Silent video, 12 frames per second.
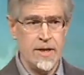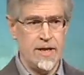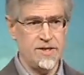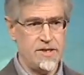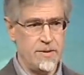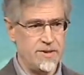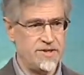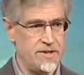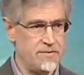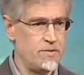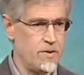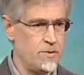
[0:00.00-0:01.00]
and she was
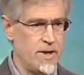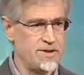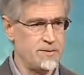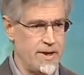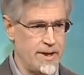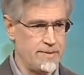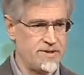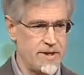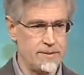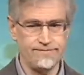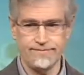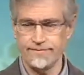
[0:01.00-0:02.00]
in for a breast
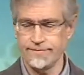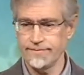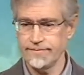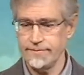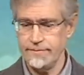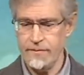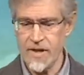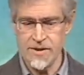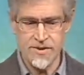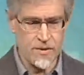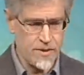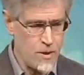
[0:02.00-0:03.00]
biopsy.
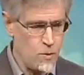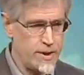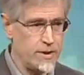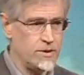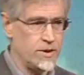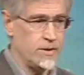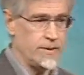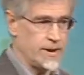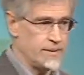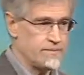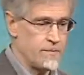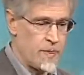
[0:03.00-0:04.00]
So they wheel her
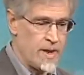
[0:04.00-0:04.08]
in,